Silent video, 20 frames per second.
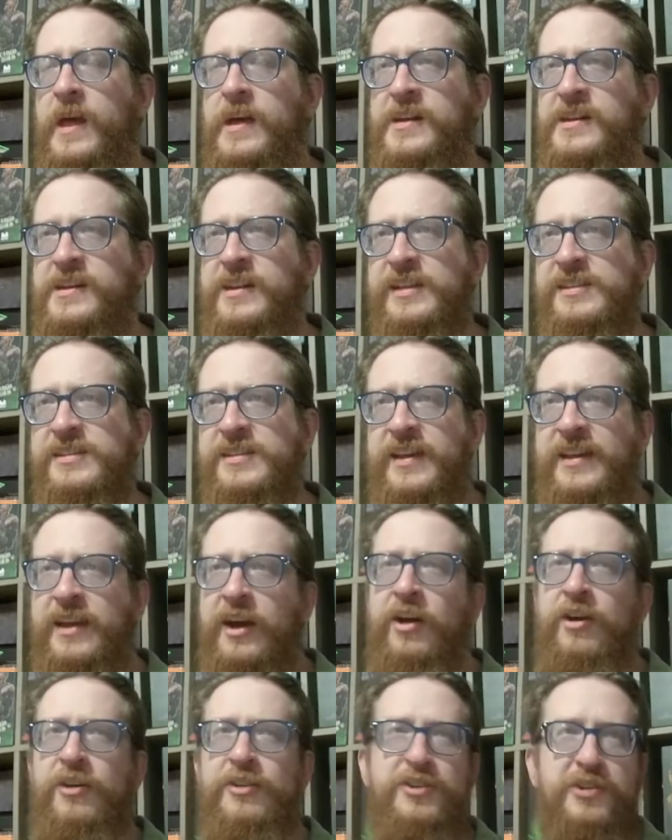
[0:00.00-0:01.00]
it's like a
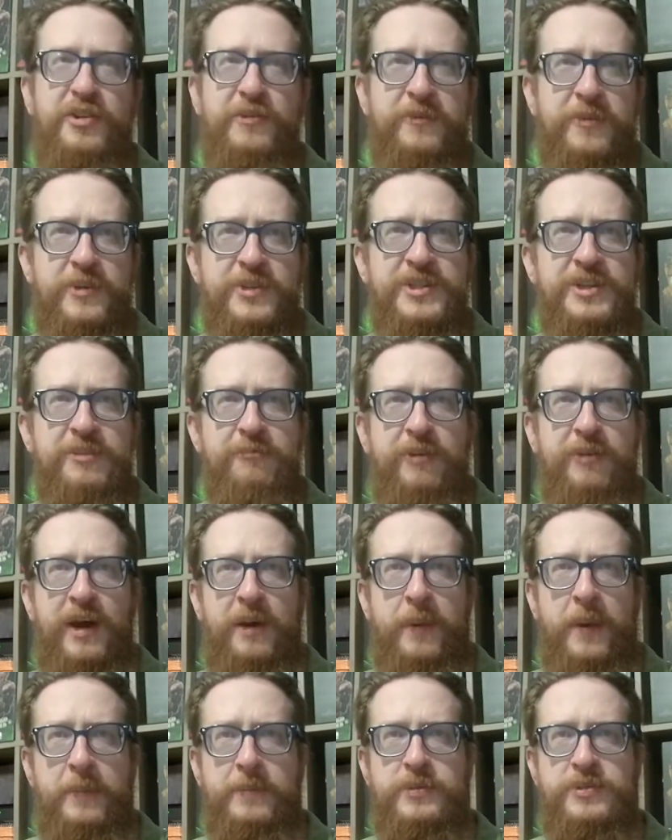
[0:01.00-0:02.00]
harder version of rock,
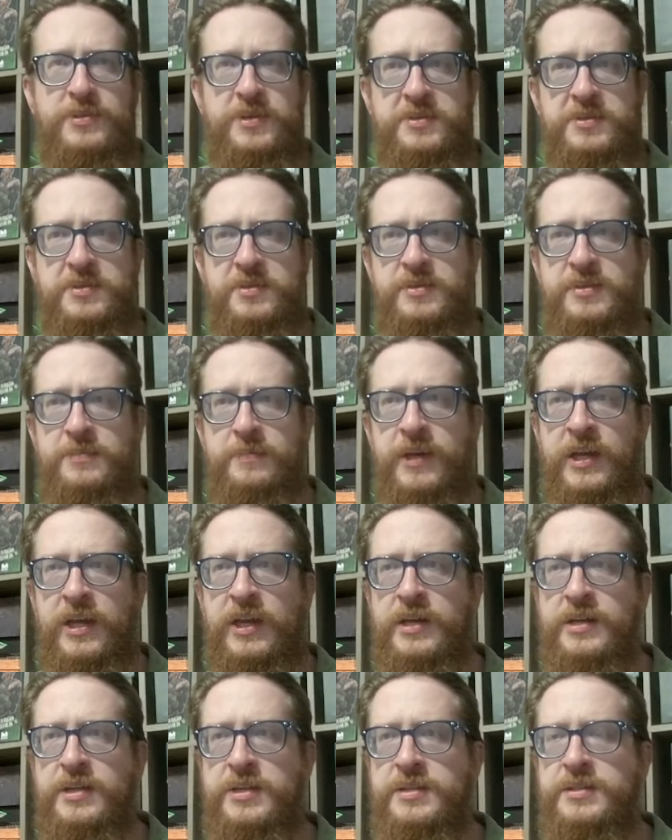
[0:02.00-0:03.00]
paper, scissors,
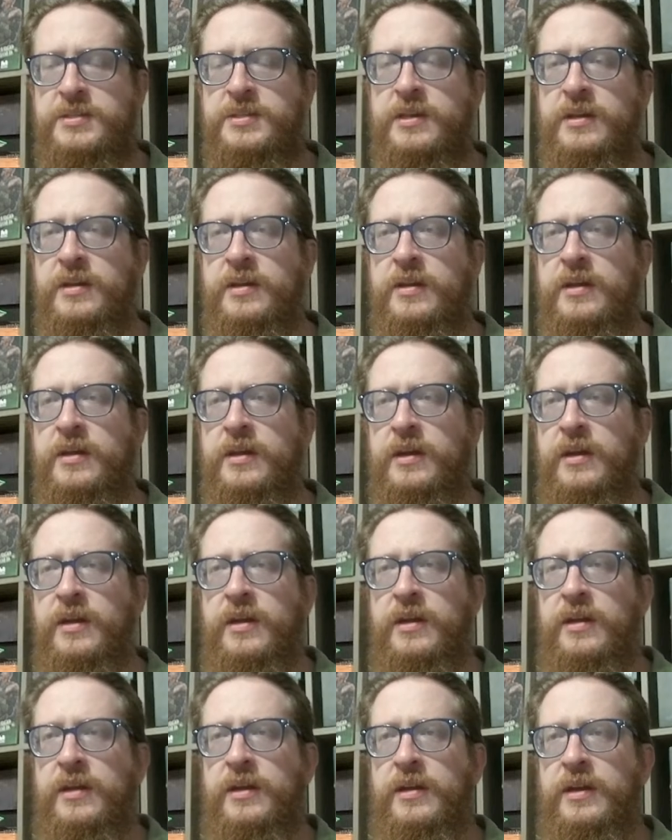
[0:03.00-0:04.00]
because
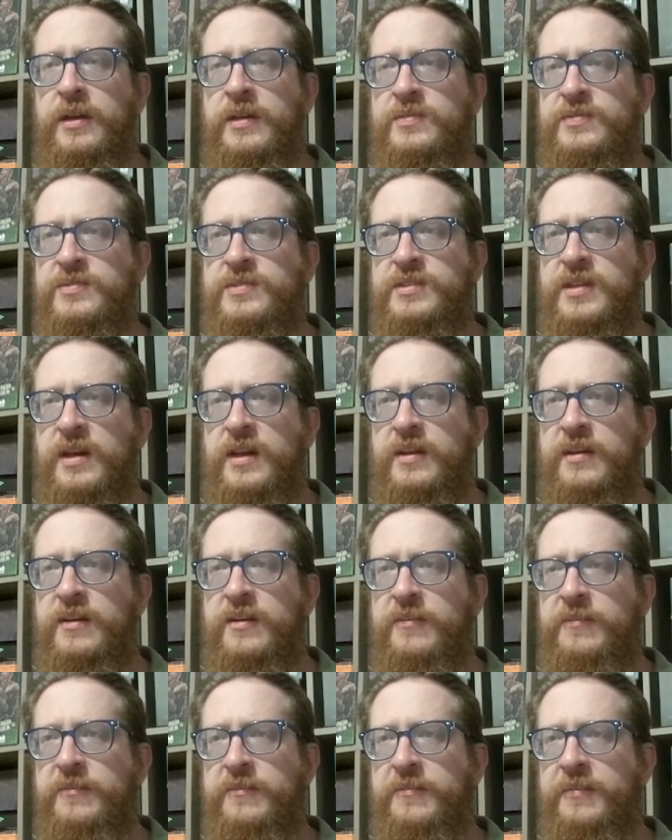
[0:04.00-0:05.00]
instead
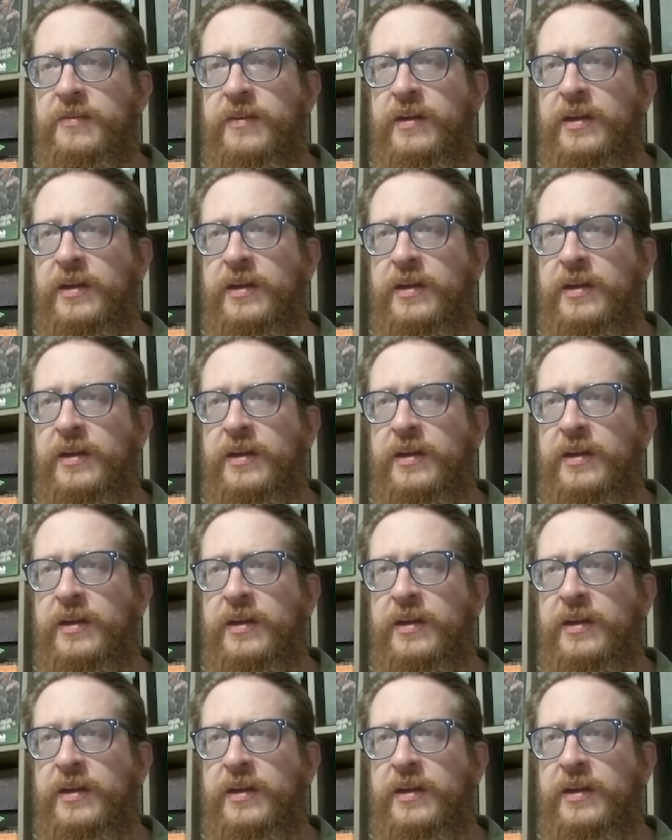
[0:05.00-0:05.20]
of